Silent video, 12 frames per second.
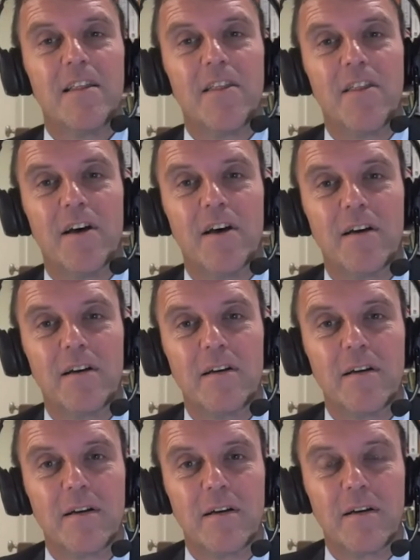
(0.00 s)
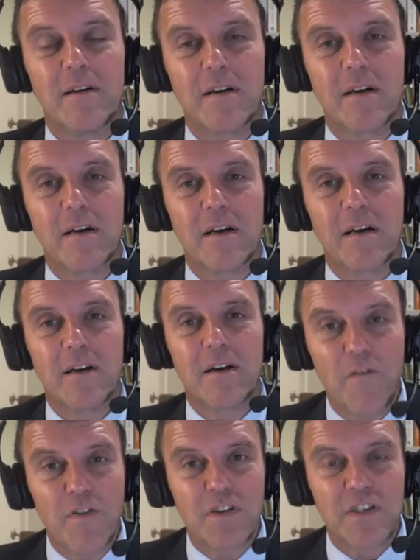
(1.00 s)
the
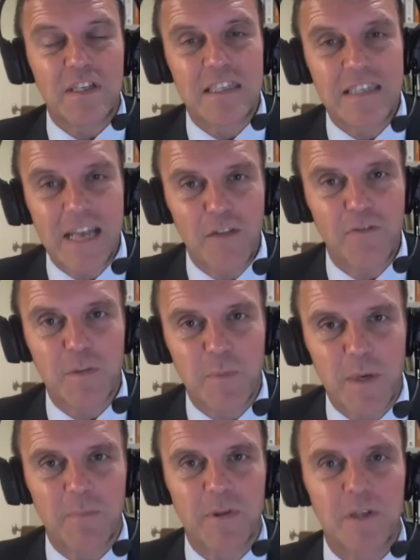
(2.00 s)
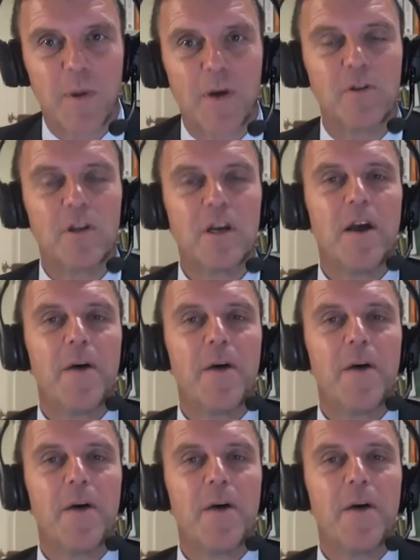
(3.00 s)
conference itself has been postponed,